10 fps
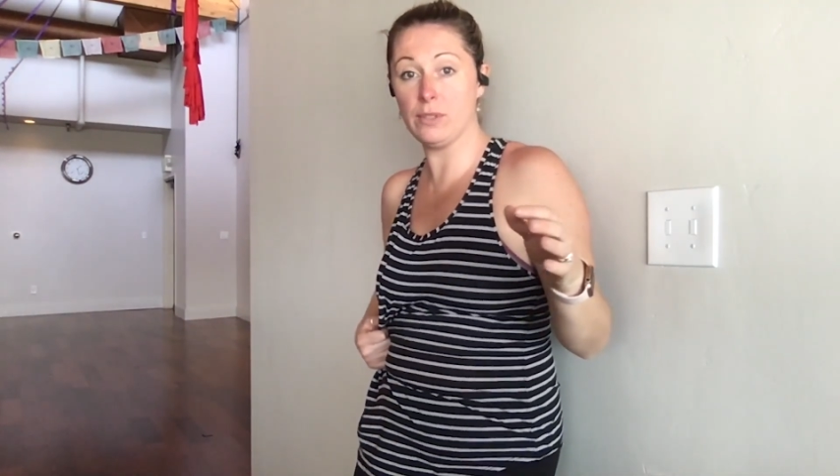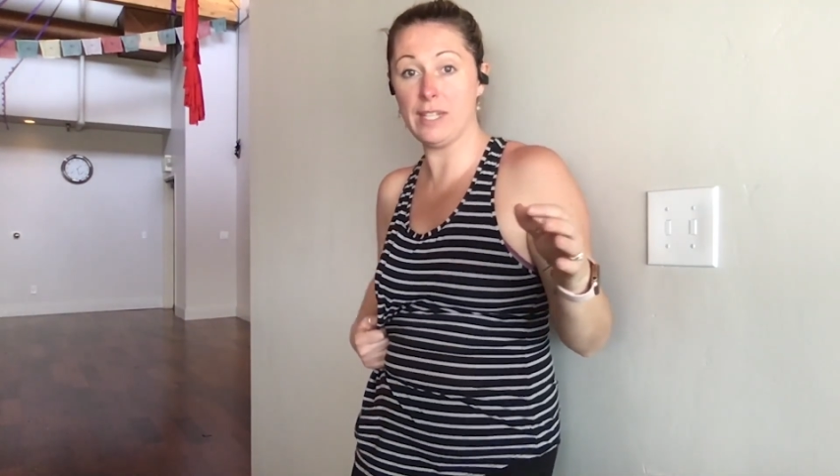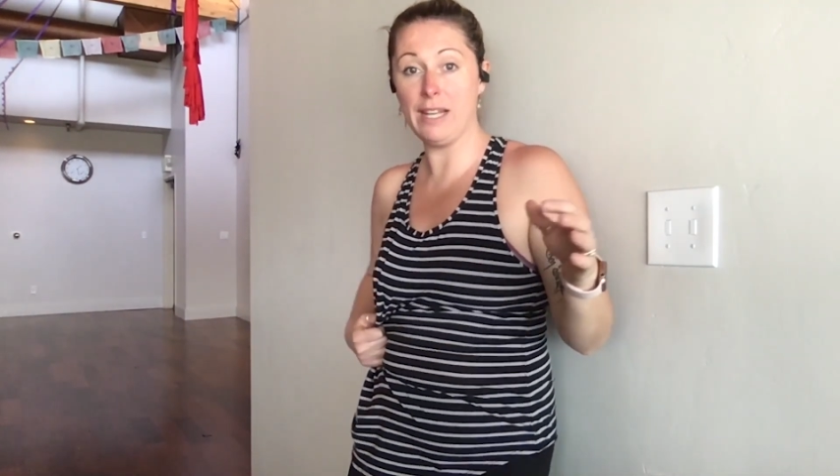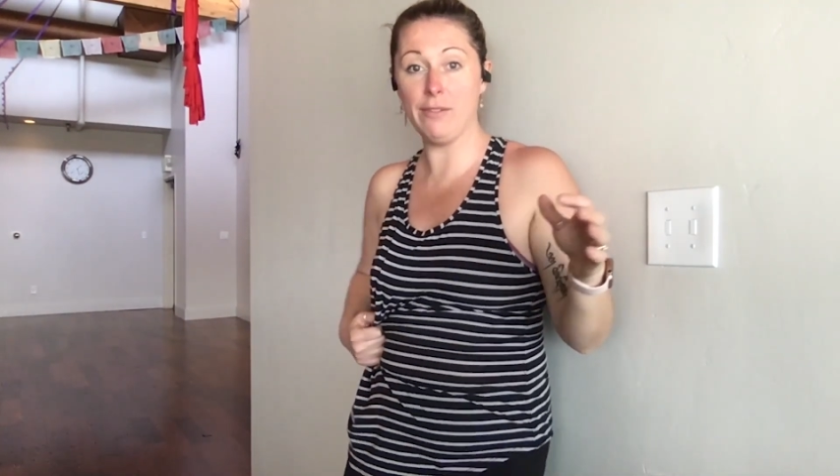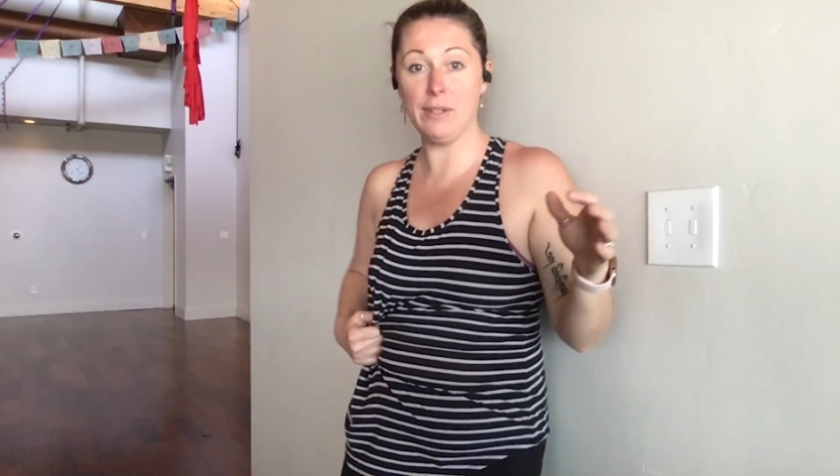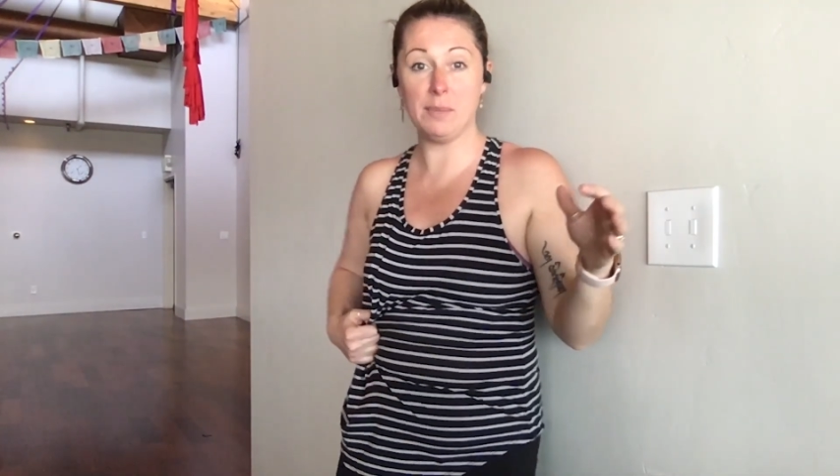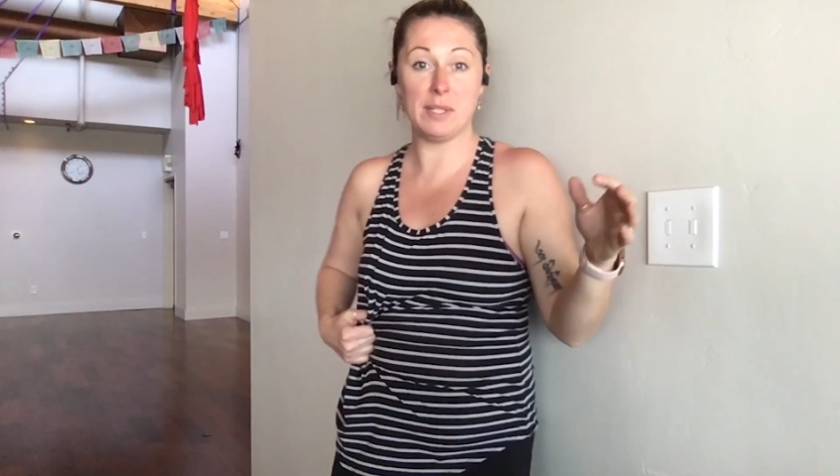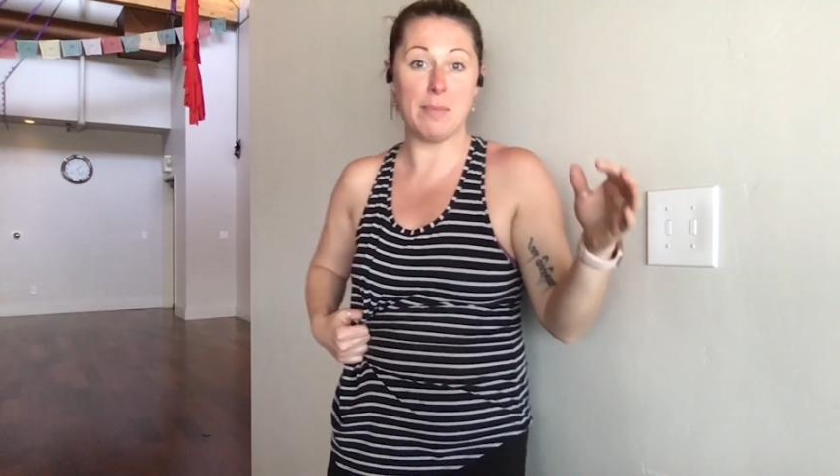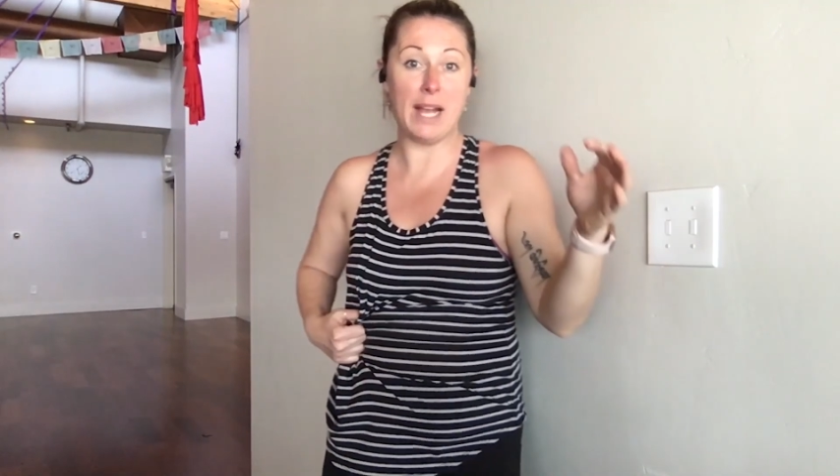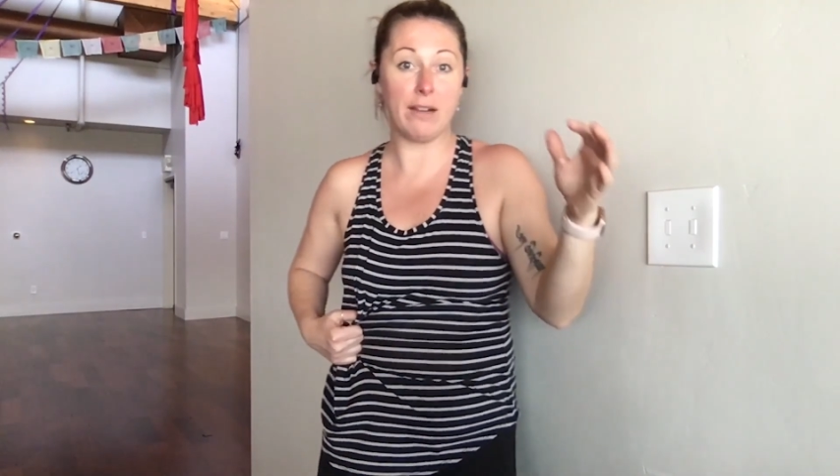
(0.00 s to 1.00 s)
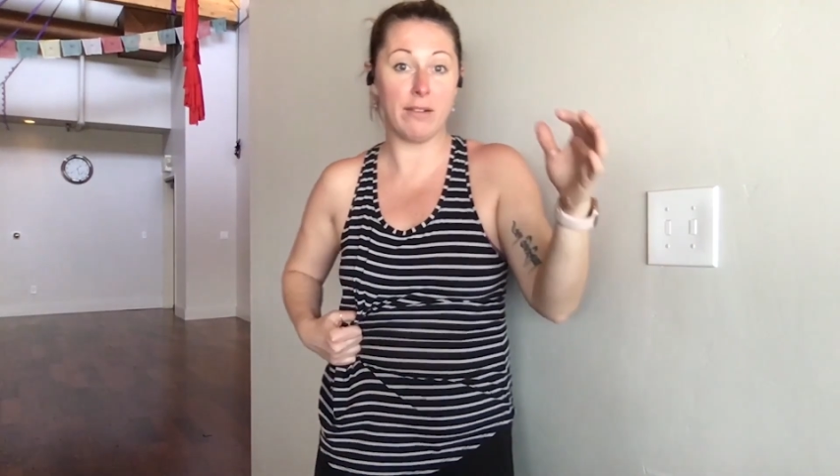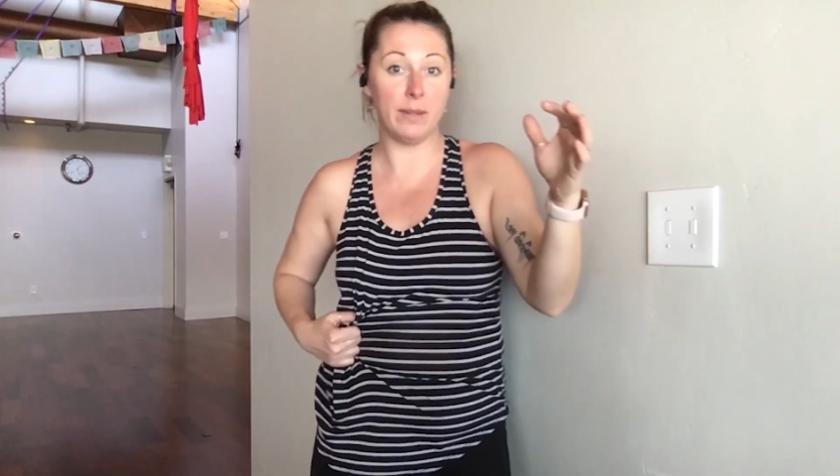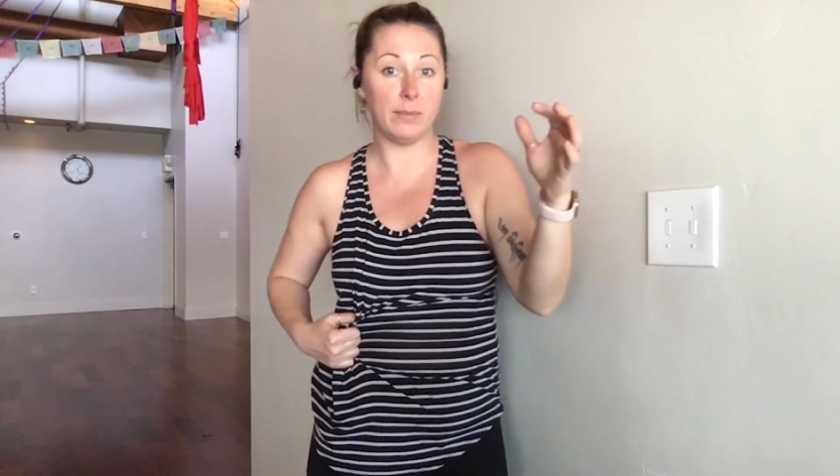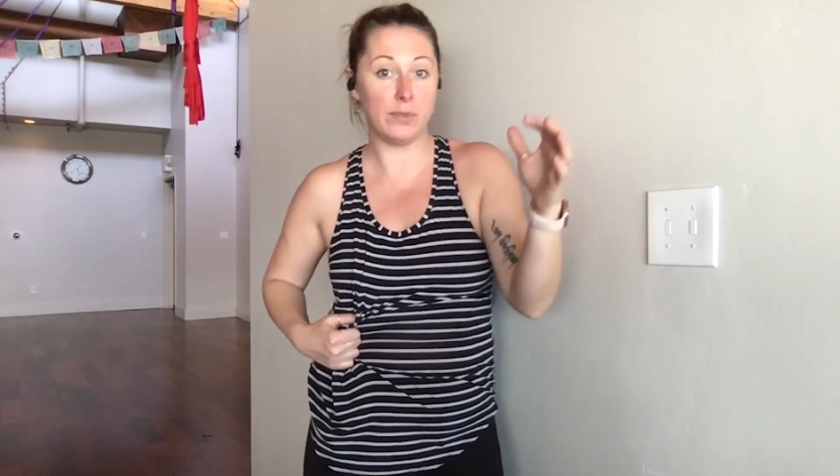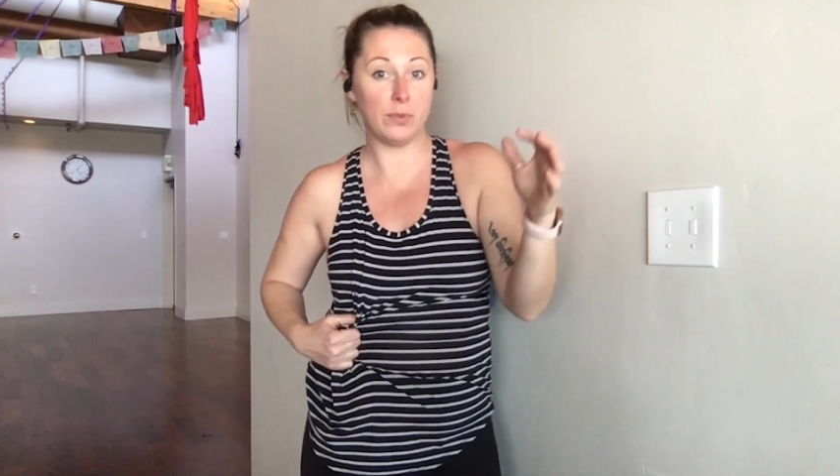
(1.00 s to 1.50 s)
side ribs to back
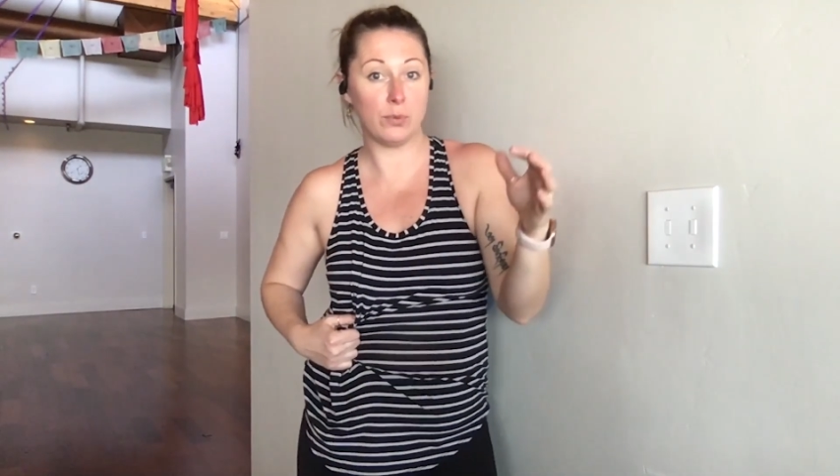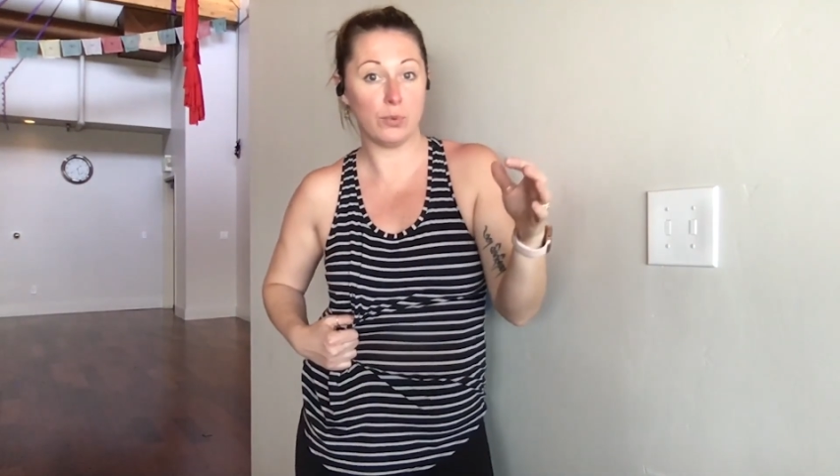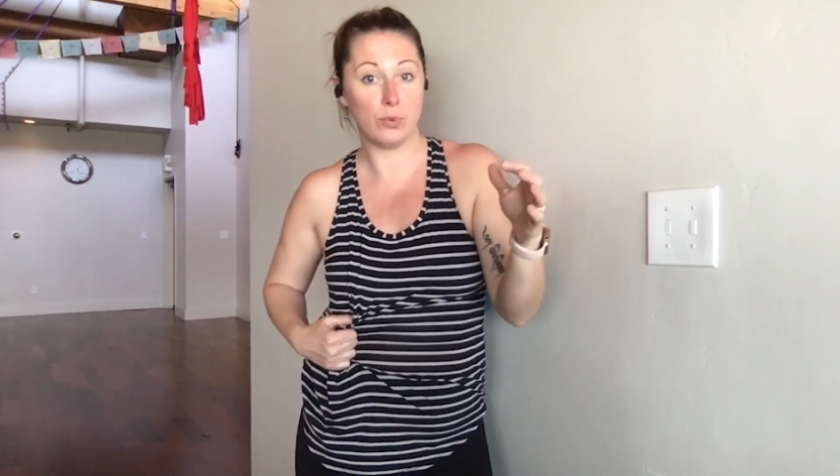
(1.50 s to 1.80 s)
ribs.